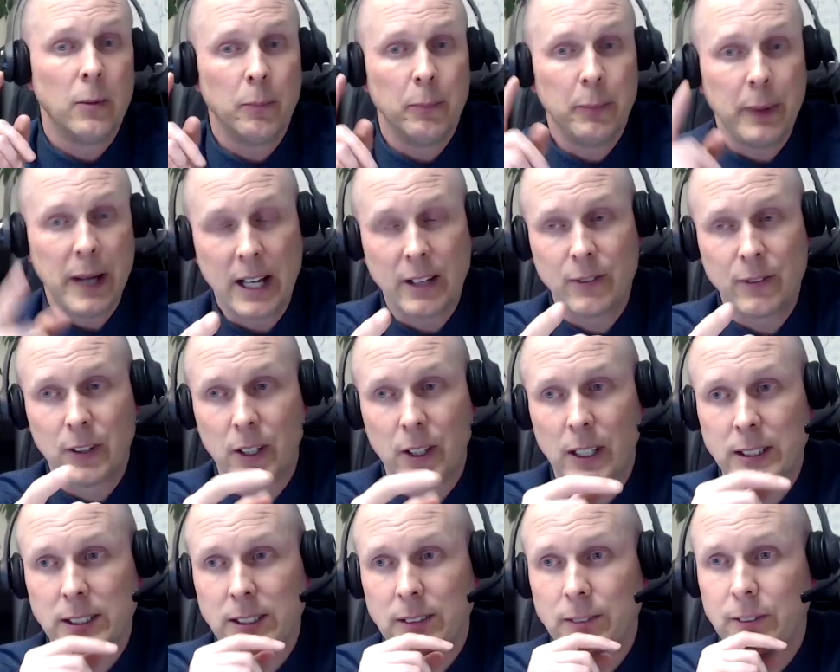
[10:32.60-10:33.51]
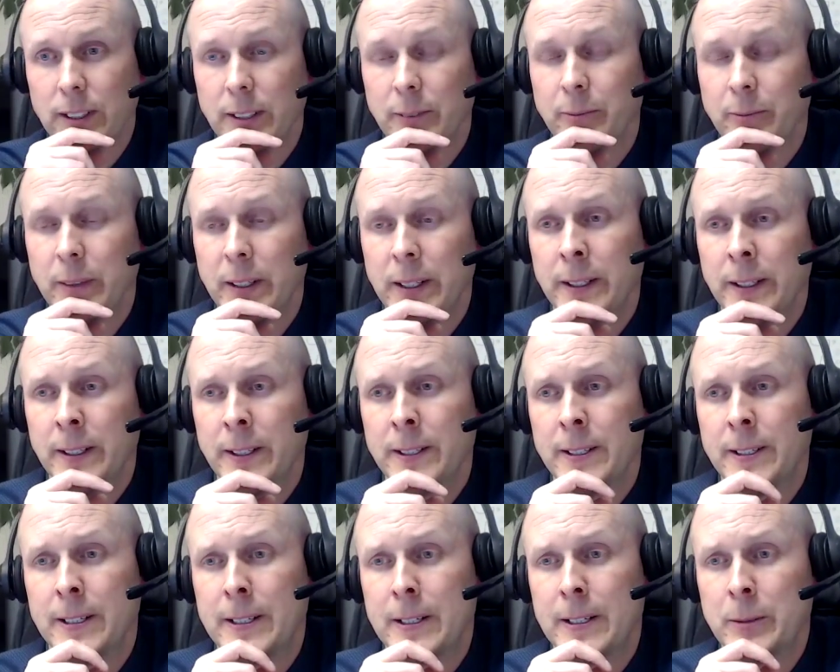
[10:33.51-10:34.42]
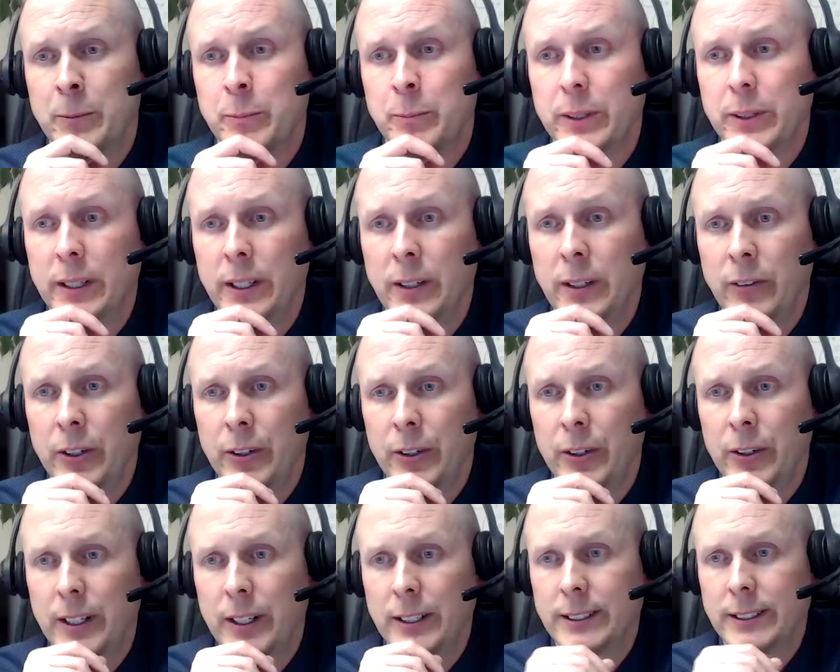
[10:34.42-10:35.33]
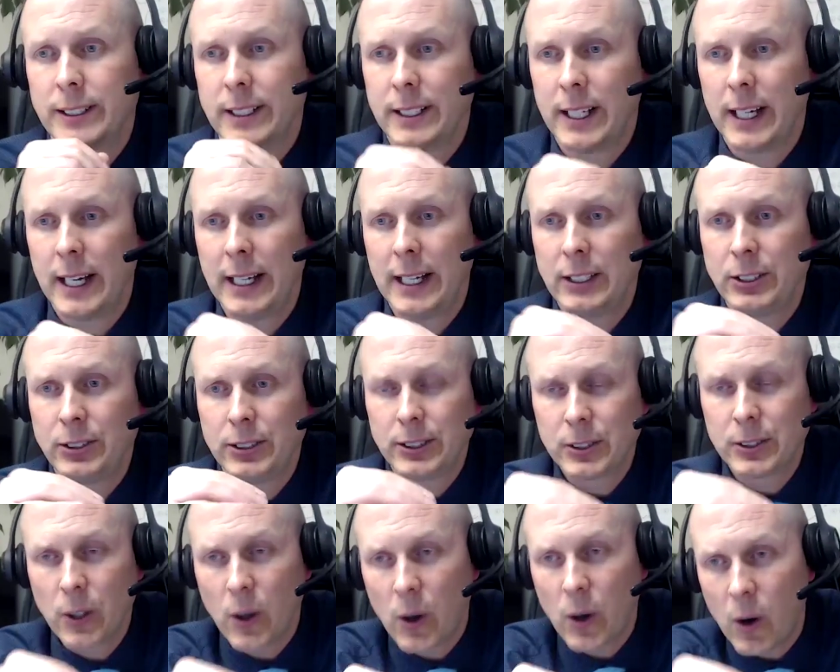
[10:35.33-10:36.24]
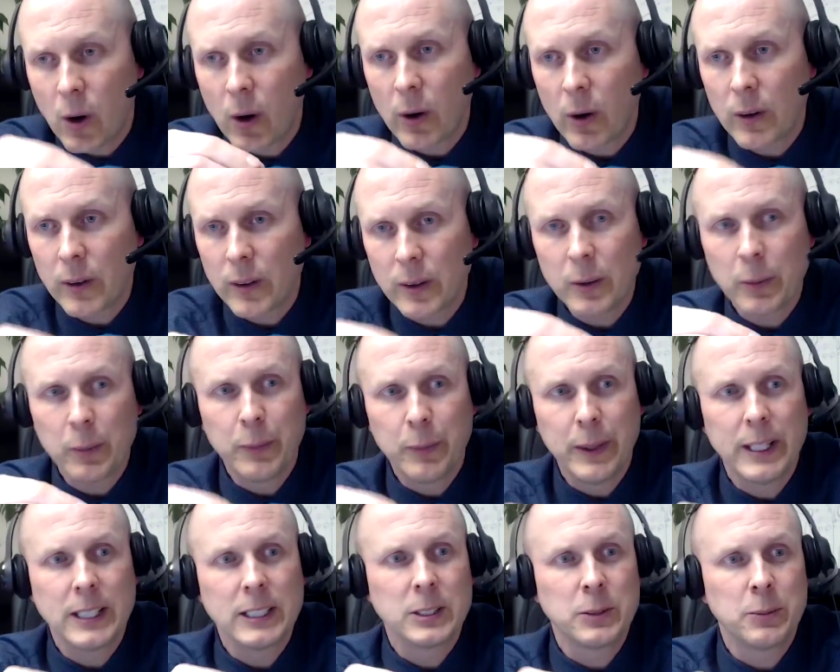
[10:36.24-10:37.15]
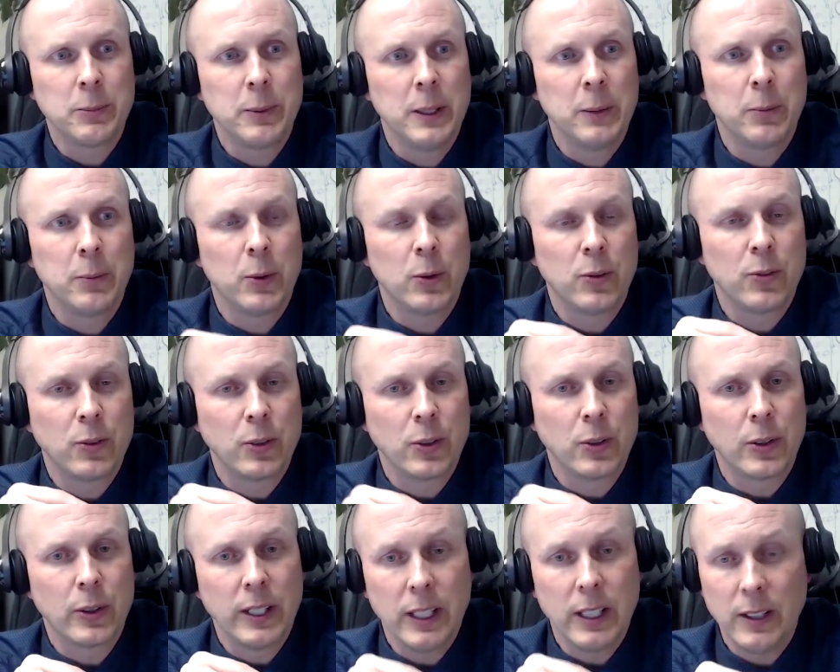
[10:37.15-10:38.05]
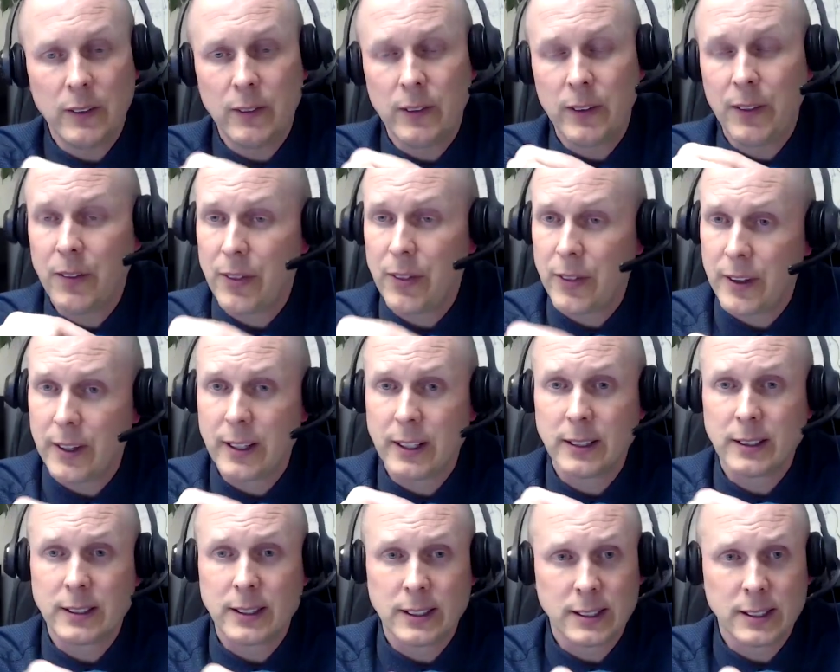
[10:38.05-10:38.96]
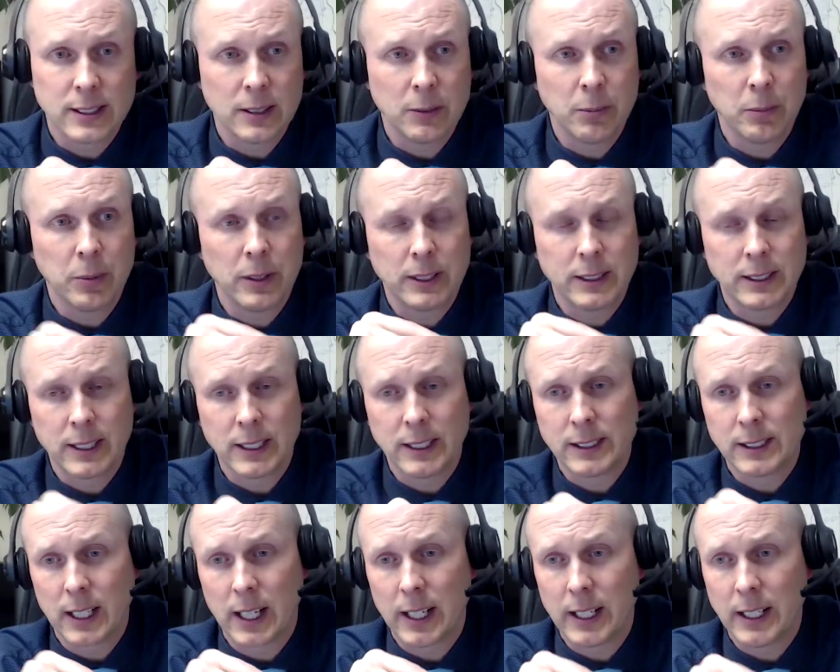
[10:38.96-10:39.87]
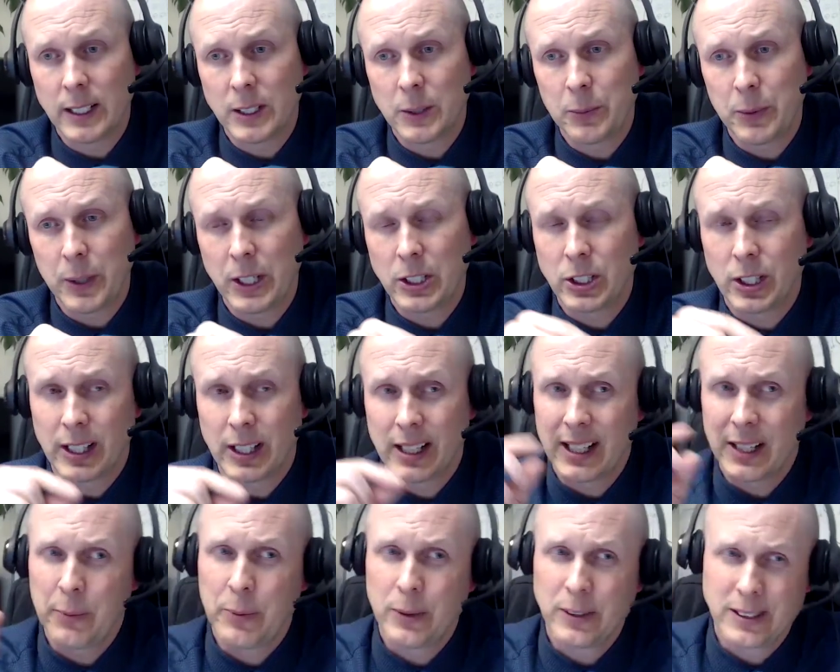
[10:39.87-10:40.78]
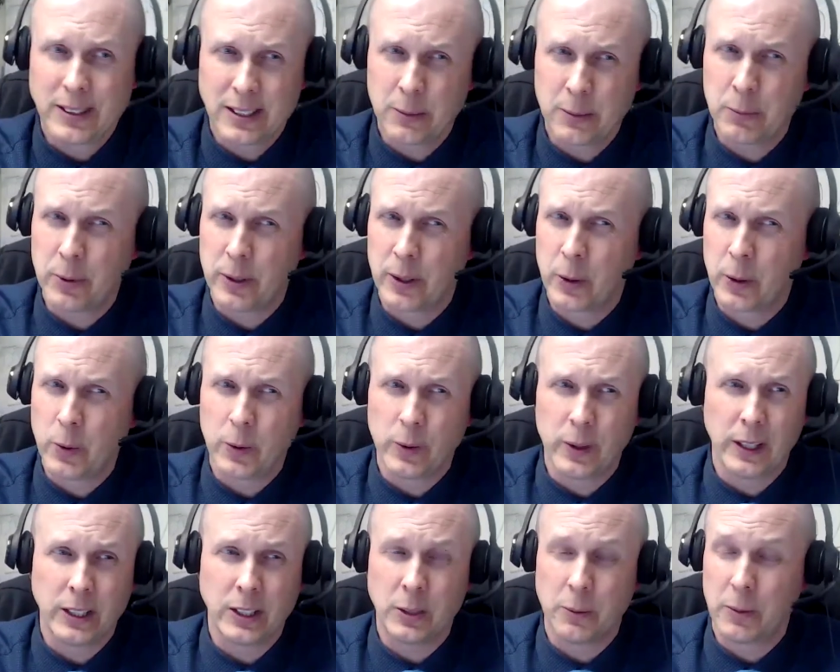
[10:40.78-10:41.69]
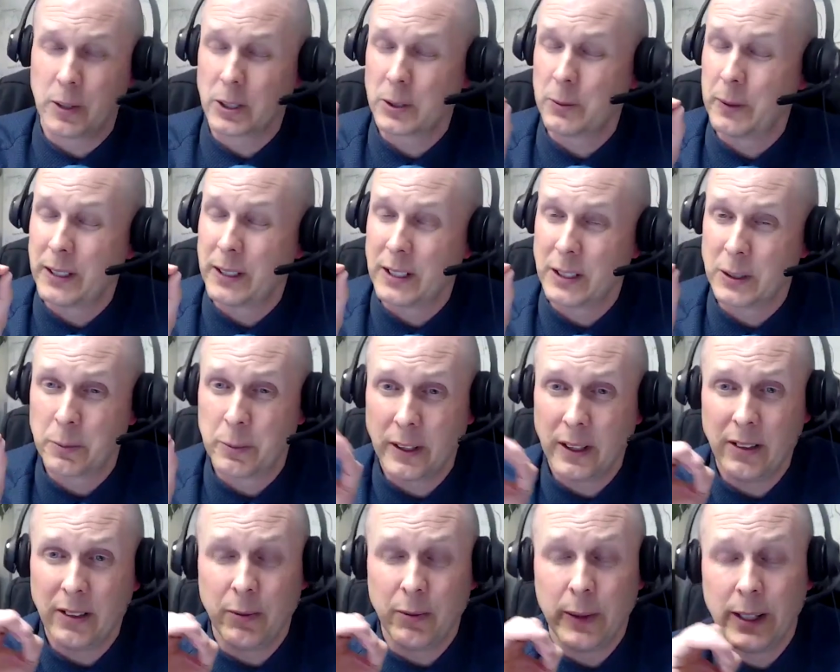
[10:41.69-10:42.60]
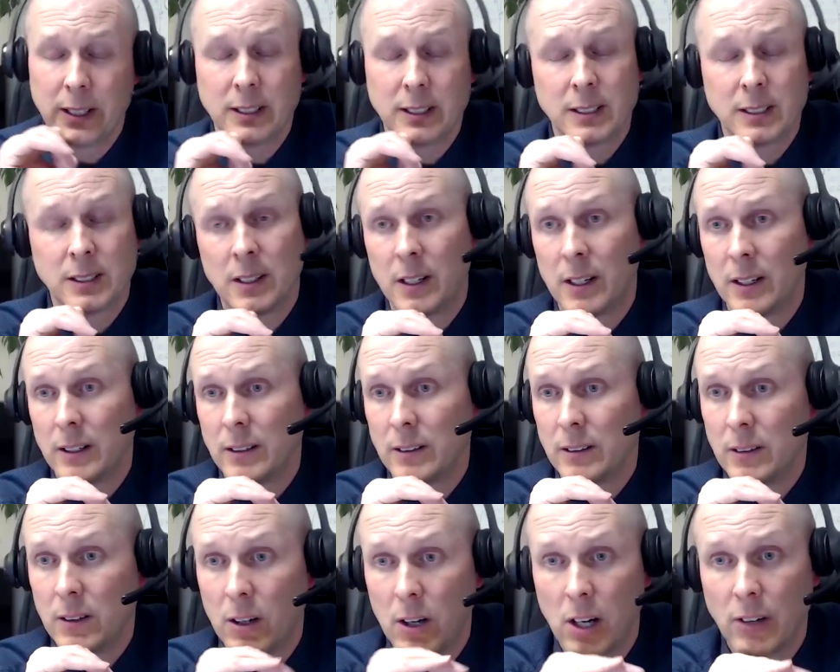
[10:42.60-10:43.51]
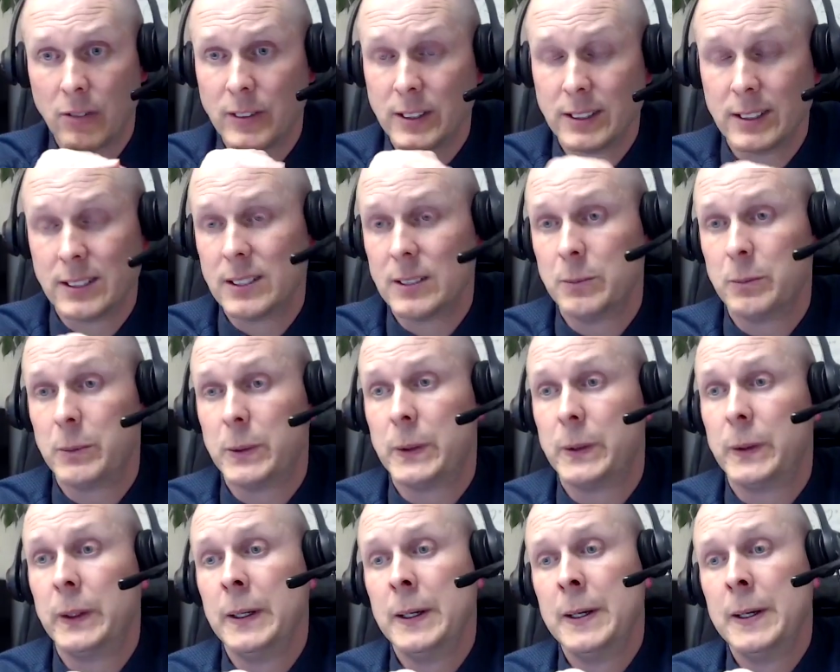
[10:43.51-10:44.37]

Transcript: Bad philosophy. Believe it or not, psychiatrists are the best people for even things as simple as anxiety and depression. And I put simple in quotation marks because, believe me, it is not often simple.